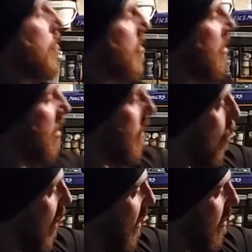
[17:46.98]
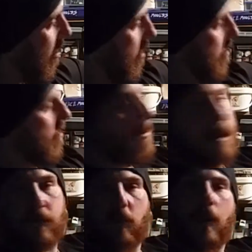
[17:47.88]
But this can mean wind
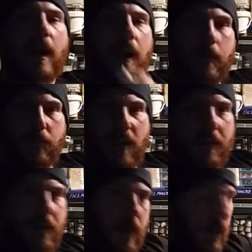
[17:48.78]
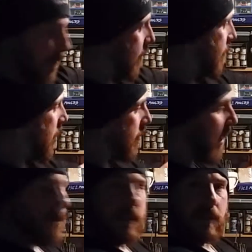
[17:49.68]
and ruach, breath. At the top of
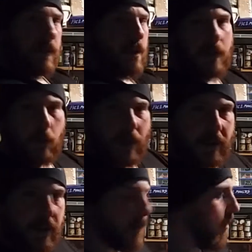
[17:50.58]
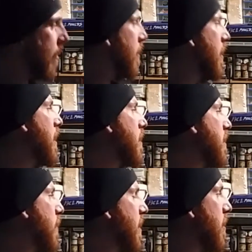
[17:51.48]
mountains it's very, very windy, you know.
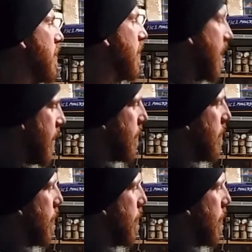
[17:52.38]
Different ways you can look at it,